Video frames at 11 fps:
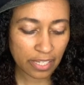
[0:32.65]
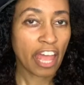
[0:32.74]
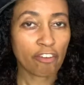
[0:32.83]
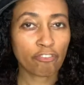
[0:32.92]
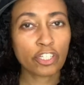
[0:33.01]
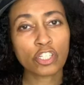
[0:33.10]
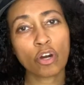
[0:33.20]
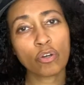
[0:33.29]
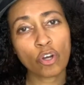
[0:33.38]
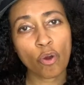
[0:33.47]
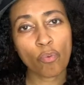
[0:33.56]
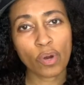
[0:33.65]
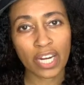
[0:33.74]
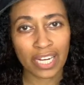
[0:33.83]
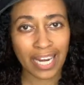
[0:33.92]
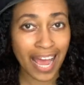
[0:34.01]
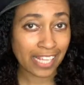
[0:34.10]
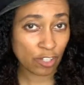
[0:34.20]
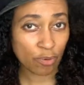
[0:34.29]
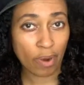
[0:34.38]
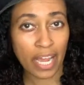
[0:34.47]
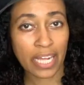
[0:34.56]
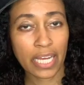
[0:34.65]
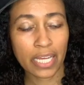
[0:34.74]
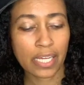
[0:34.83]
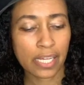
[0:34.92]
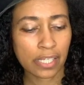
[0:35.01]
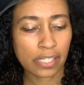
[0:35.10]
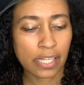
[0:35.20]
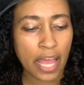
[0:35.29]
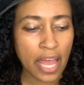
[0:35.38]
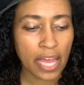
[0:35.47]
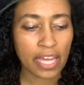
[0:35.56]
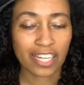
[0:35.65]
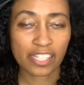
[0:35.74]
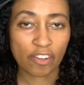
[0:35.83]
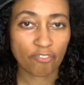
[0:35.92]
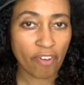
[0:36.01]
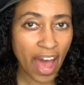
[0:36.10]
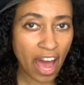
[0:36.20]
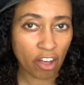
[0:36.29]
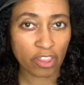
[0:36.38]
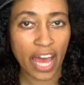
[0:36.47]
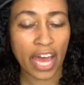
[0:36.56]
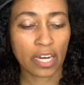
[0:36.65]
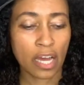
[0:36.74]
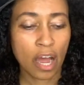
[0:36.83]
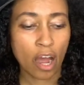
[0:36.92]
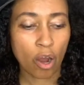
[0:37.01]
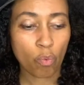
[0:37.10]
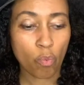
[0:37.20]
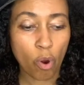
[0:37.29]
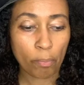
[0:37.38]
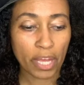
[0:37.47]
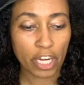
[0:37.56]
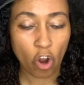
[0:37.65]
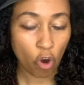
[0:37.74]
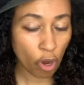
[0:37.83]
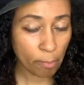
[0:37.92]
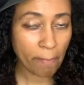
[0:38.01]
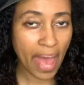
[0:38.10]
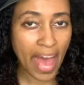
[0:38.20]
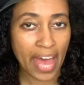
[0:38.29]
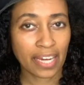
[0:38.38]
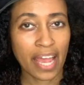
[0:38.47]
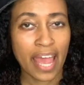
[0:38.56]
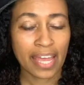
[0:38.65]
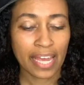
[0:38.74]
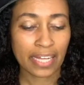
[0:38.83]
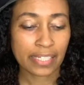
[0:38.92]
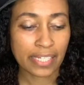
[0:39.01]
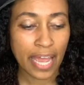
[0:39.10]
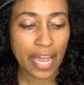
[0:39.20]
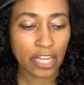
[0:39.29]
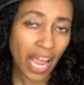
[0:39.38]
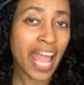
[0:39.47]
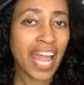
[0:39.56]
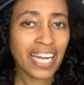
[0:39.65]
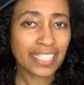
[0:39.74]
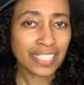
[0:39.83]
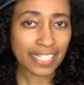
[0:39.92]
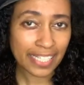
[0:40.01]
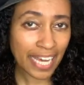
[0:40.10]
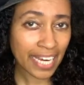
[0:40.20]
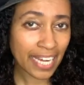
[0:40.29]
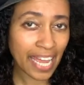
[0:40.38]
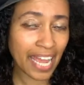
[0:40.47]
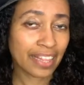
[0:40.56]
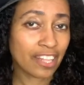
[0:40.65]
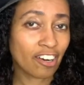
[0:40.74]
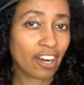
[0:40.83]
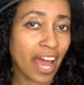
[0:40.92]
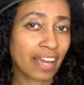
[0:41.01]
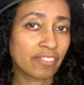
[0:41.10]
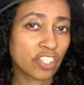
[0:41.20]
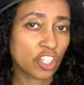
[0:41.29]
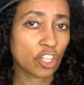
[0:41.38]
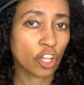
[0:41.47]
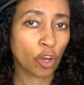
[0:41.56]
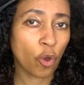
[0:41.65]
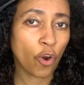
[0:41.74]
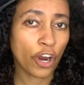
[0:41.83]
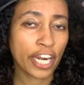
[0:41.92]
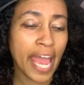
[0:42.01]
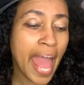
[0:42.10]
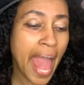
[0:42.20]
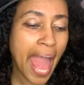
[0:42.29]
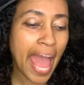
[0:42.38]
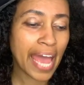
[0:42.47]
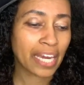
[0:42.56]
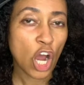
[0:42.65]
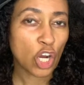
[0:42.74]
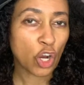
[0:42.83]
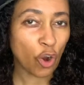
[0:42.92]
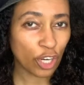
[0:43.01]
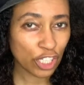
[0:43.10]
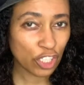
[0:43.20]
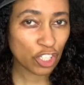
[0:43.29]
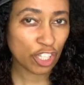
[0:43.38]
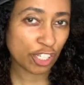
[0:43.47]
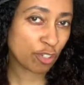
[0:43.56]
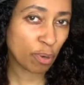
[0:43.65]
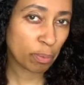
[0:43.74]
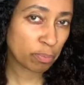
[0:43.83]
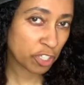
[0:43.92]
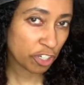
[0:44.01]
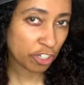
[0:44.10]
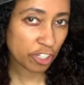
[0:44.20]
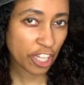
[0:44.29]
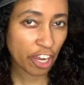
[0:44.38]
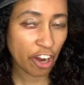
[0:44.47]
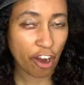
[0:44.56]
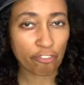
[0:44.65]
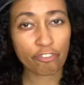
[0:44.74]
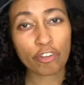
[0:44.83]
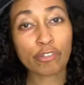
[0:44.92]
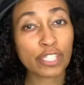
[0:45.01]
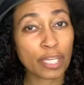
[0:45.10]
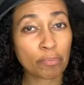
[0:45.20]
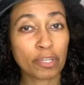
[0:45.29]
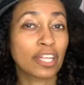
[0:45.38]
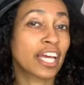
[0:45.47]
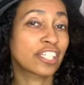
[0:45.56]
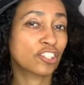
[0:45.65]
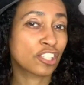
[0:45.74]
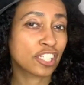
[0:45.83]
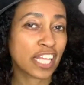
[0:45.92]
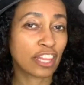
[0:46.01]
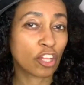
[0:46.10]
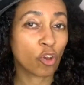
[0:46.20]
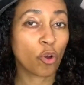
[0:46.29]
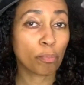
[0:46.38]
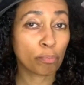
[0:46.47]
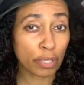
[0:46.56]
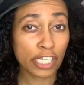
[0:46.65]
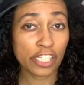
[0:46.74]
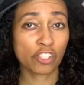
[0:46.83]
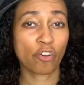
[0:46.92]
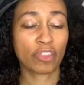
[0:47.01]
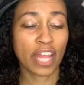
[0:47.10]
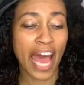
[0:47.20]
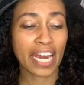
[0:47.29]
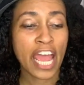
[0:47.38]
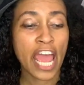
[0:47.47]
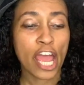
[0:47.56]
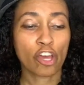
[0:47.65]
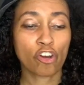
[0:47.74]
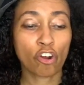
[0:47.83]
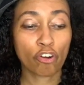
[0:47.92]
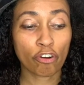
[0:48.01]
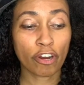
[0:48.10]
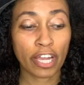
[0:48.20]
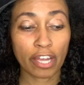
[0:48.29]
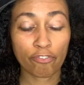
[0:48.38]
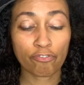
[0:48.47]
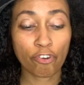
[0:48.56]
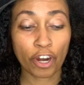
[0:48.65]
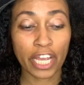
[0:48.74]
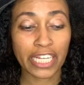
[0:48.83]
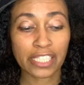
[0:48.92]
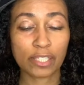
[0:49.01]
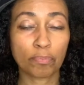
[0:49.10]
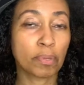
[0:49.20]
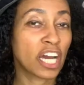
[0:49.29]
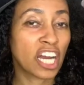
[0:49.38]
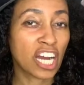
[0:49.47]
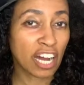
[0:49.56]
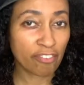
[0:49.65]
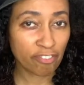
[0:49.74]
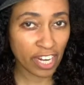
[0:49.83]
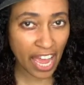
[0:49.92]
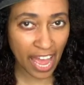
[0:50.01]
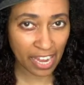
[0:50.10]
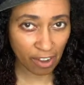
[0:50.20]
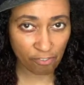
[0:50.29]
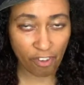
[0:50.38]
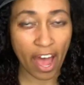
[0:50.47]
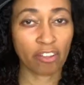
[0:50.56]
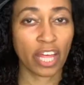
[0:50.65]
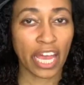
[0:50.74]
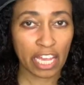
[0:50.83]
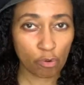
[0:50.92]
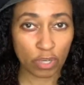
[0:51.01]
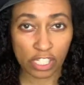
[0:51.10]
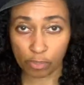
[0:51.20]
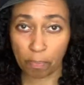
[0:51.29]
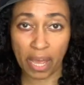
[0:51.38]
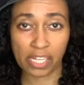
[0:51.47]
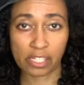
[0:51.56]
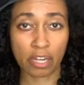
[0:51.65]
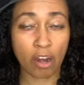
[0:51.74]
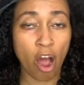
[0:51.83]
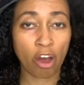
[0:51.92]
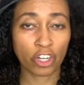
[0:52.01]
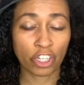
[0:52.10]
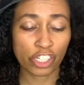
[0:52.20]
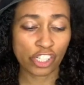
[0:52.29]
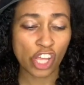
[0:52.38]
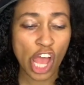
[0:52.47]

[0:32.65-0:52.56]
If you don't know what a Nazarite is, it is a vow that a woman or a man can take to dedicate their lives to the Lord. And according to the scriptures, there are a few stipulations that the Lord puts on that in order for it to be a covenant and a vow that he respects and honors.